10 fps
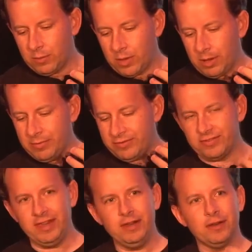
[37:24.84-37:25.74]
A
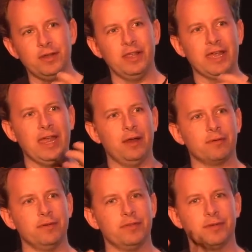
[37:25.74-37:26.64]
machine learning
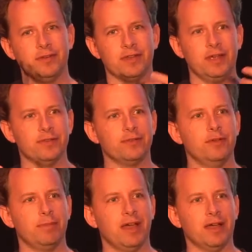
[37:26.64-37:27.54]
algorithm contains
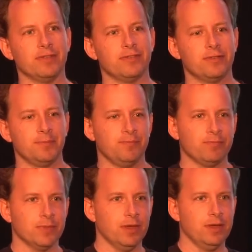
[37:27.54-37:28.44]
two parts
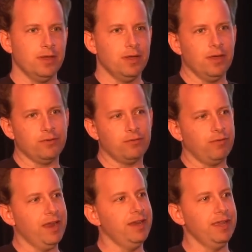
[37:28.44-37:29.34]
a
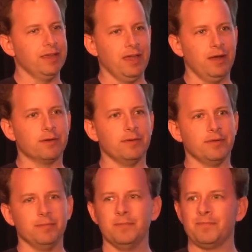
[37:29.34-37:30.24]
training
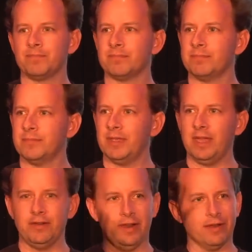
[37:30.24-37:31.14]
algorithm
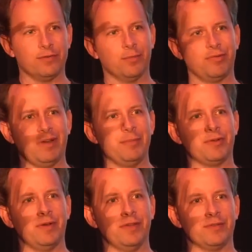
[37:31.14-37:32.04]
and an actual
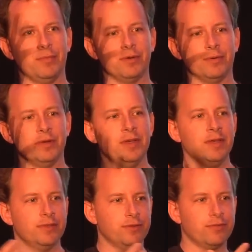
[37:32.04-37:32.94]
parameterized model.
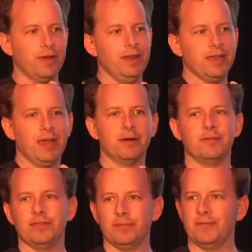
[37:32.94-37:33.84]
The training
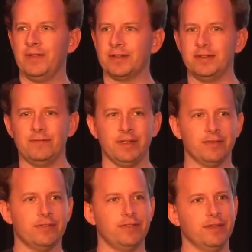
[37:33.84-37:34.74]
algorithm effectively
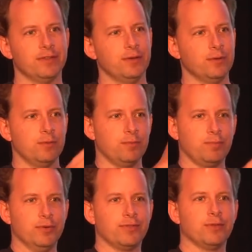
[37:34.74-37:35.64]
is the thing that
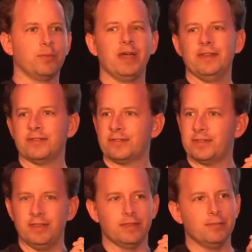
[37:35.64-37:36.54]
puts the weights
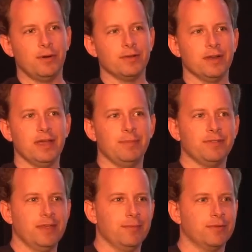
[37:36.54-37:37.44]
in the multi-layer
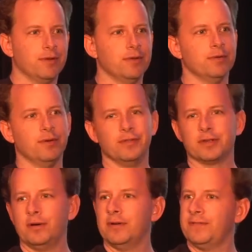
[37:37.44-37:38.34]
perceptron, or the
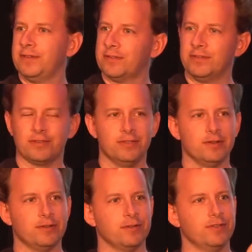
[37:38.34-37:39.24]
coefficients in the
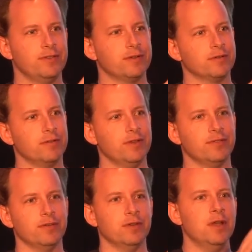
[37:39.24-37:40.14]
logistic
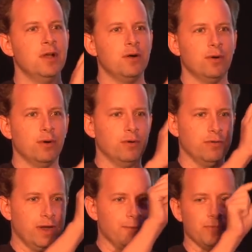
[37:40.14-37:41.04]
regression,
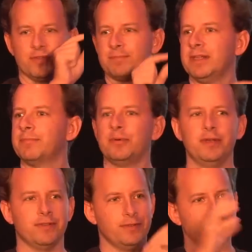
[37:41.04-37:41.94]
or um, the split
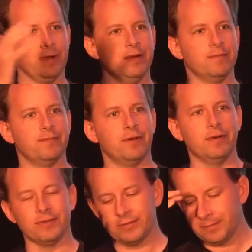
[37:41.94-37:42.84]
points in the random
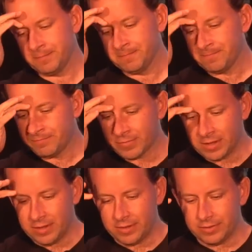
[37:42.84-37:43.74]
forest.
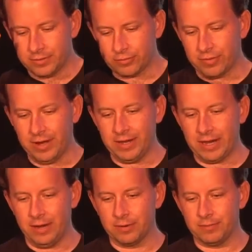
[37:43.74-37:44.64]
The training
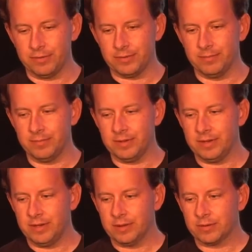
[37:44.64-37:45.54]
algorithm
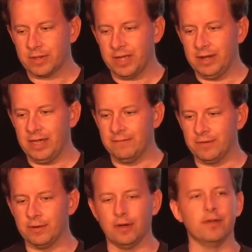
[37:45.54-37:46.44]
can have a
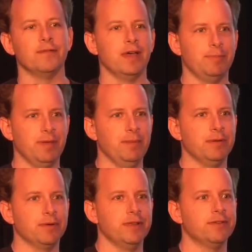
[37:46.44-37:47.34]
lot of IP
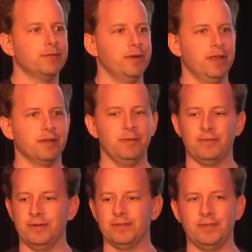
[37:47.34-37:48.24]
built into it and can be
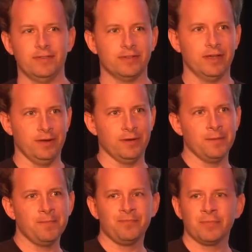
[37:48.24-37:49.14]
very sophisticated.
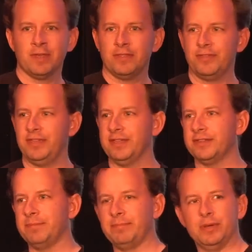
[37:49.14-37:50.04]
The thing that
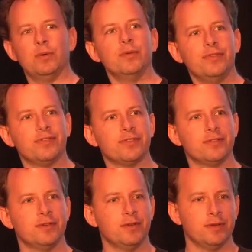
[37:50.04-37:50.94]
it
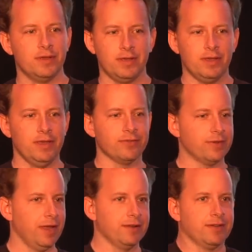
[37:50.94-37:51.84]
builds is
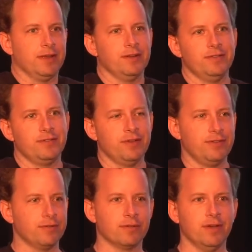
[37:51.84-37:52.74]
like take a
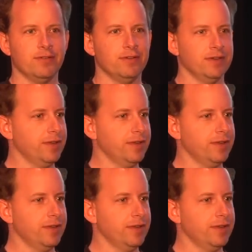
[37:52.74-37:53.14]
logistic regression.